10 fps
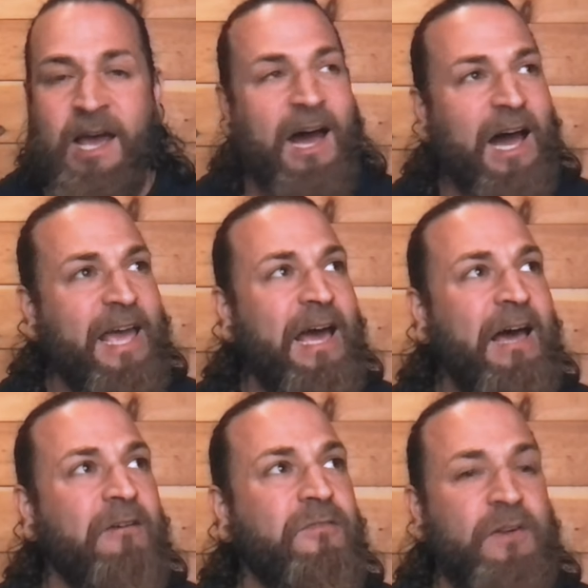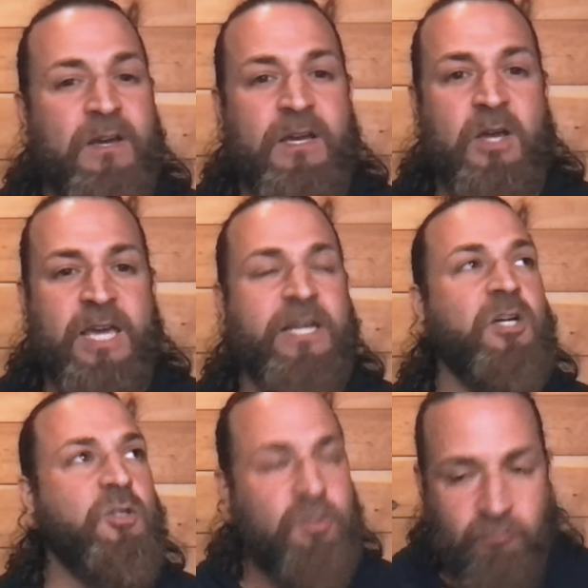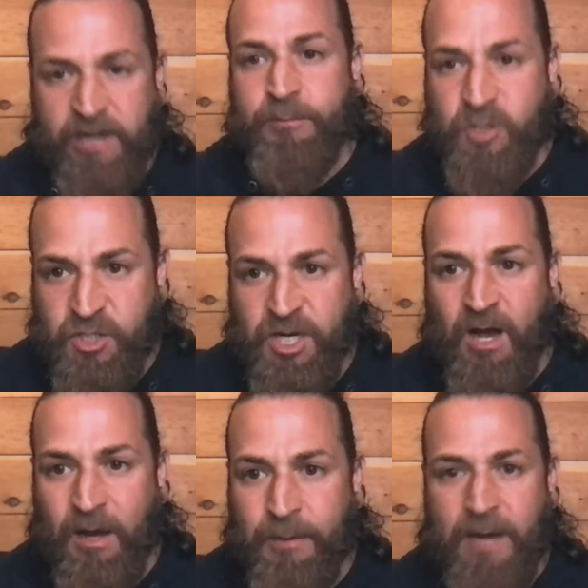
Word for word: I have an incredible job.